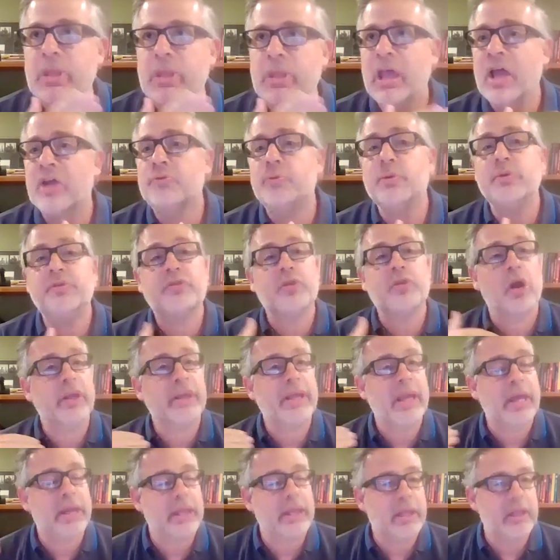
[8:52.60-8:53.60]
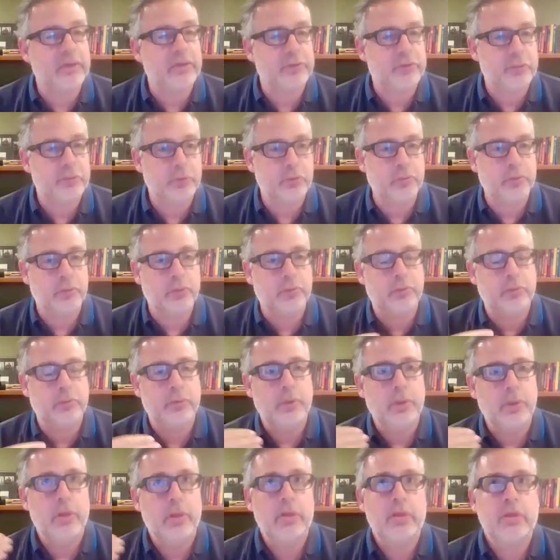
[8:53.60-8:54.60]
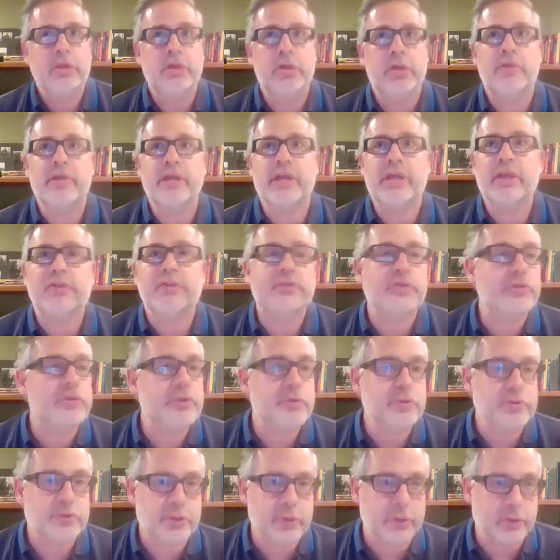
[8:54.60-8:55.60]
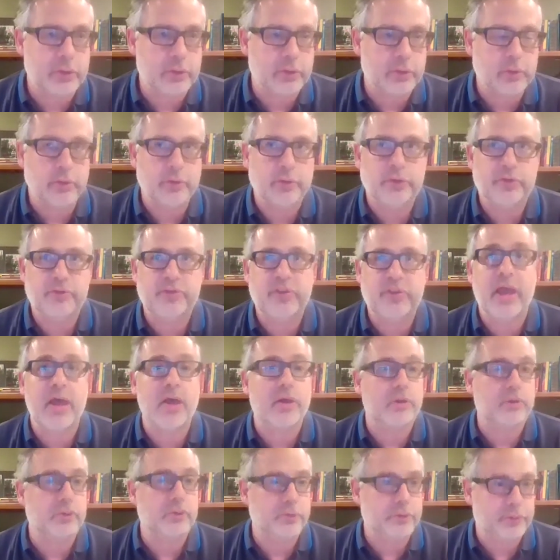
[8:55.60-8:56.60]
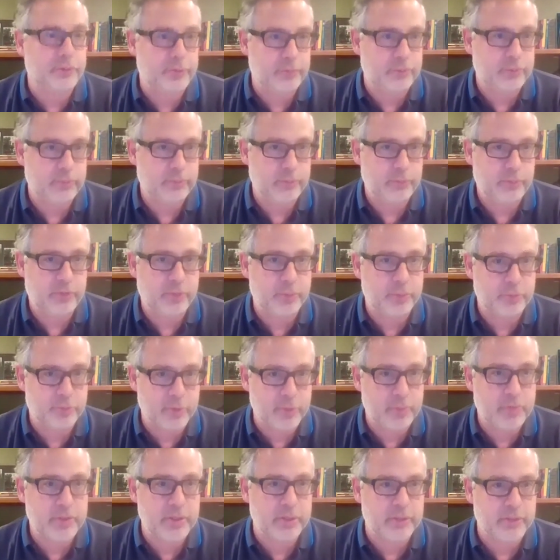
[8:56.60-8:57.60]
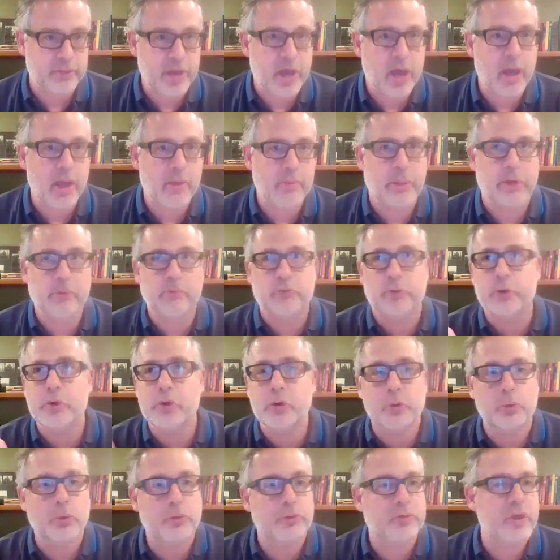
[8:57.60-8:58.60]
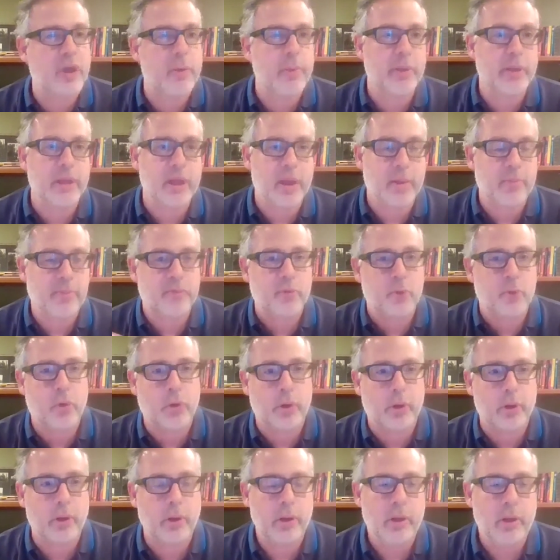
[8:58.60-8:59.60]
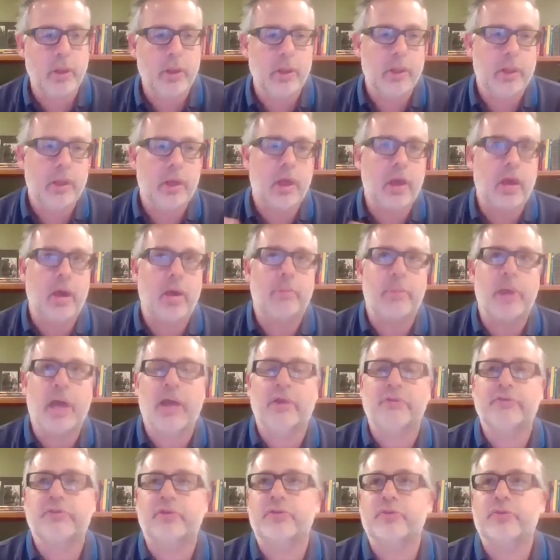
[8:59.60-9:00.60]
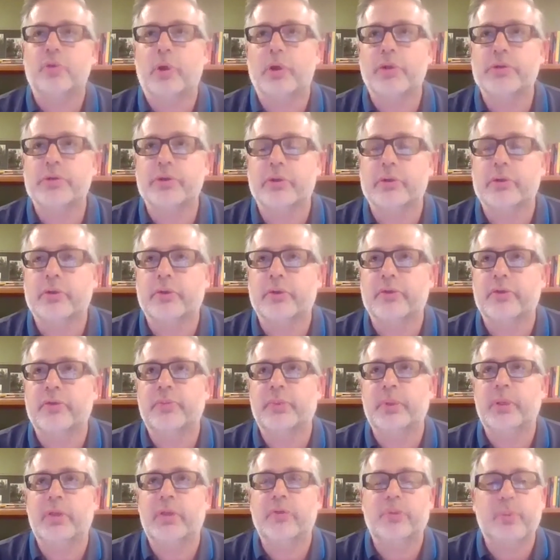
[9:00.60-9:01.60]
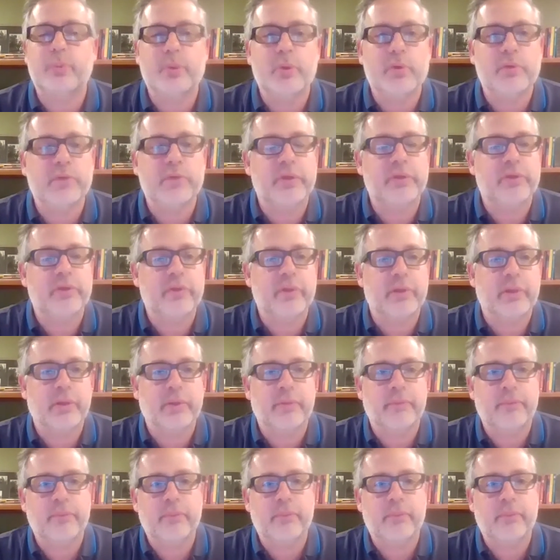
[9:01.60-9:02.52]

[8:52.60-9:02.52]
as we start getting into, the institutional sales subscription time and renewals coming up for access to our journals as we move into the